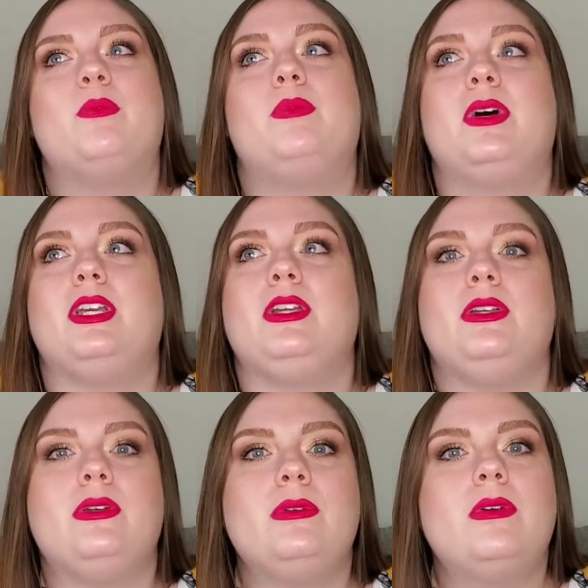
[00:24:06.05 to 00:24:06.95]
But
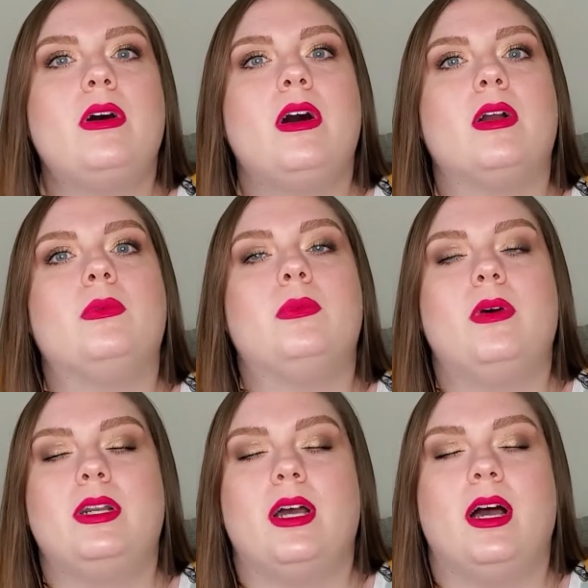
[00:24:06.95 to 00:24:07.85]
you are
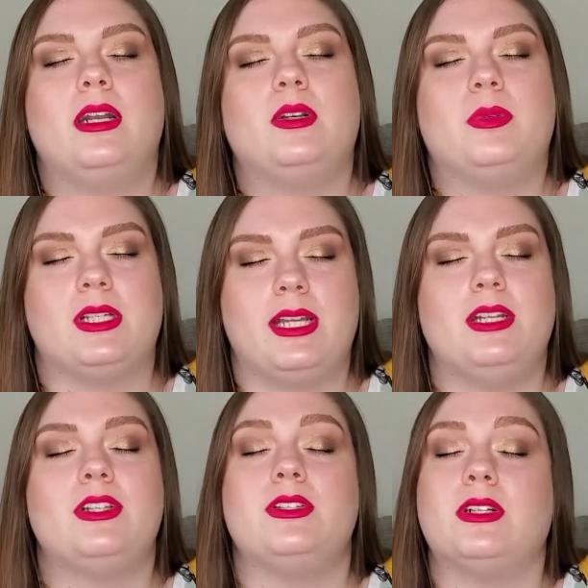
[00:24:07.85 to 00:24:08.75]
100%
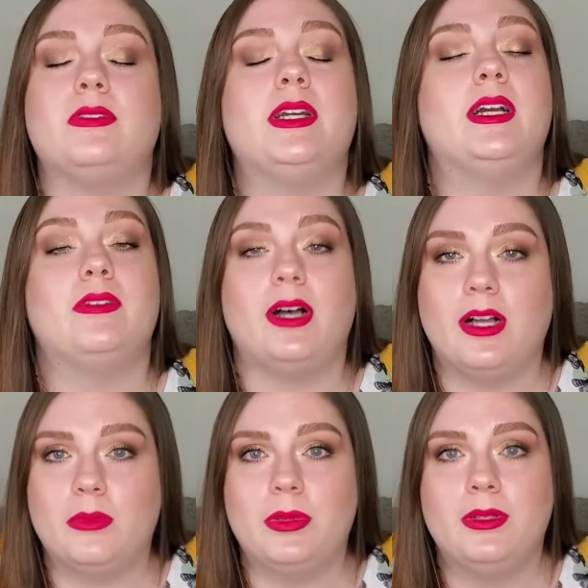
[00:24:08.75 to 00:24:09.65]
deserving of
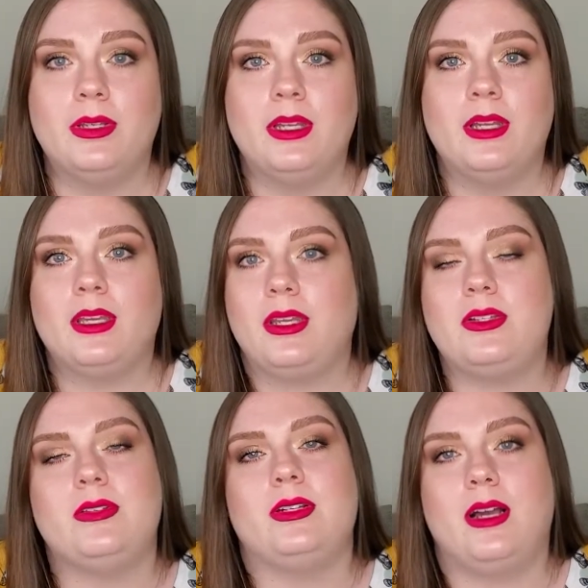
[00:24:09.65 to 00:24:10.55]
help. You
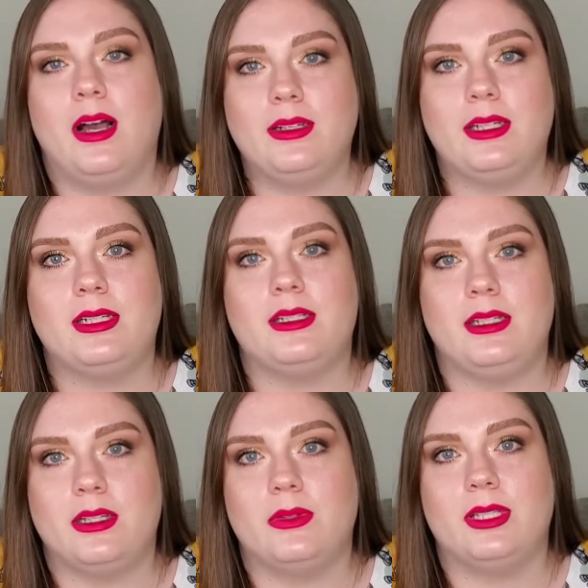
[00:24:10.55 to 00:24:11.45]
do not need to
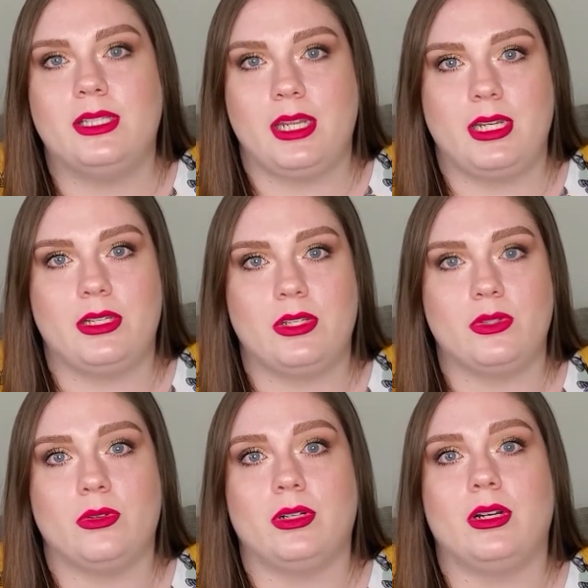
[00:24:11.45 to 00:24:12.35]
deal with this eating
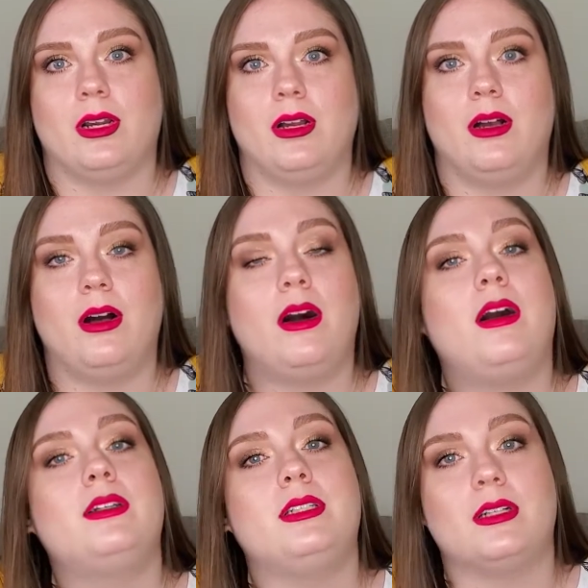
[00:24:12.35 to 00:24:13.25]
disorder
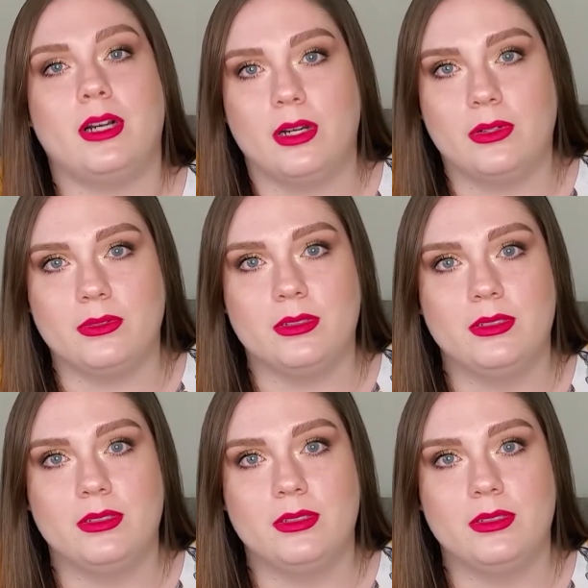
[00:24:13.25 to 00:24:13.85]
on your own.